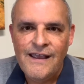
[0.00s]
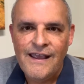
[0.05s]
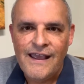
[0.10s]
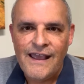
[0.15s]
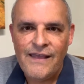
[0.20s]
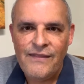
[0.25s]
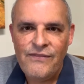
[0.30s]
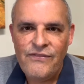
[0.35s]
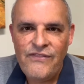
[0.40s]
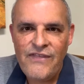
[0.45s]

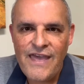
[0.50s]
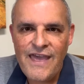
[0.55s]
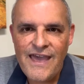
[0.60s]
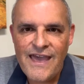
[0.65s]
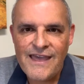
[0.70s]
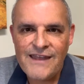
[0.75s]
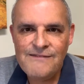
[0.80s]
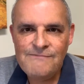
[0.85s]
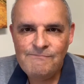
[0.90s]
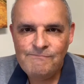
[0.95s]
And
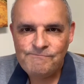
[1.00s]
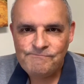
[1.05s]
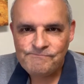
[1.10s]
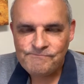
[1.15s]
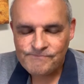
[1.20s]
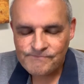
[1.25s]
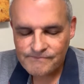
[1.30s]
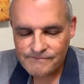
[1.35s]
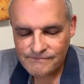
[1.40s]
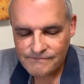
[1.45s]
then
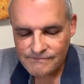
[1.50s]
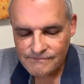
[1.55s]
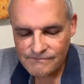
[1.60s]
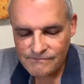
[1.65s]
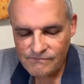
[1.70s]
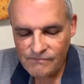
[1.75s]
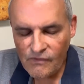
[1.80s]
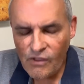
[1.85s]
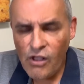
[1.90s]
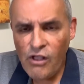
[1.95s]

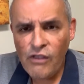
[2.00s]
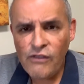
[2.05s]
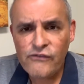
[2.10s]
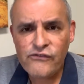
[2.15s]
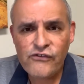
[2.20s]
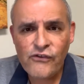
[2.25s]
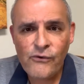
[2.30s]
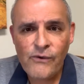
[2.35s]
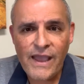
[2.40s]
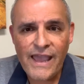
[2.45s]

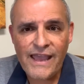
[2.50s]
also